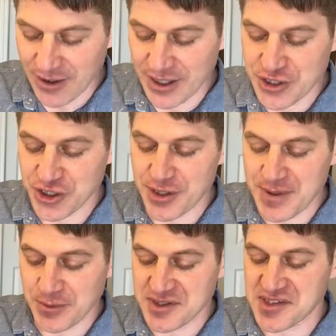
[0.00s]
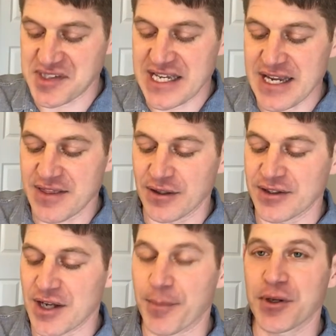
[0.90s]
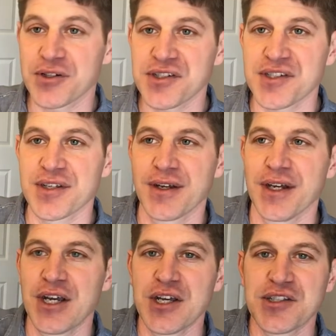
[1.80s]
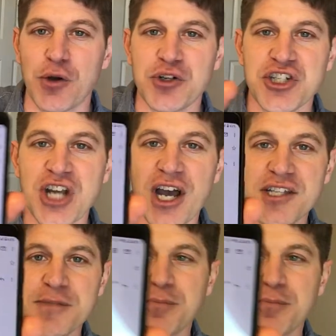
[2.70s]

and you're going to be able to see the numbers. So just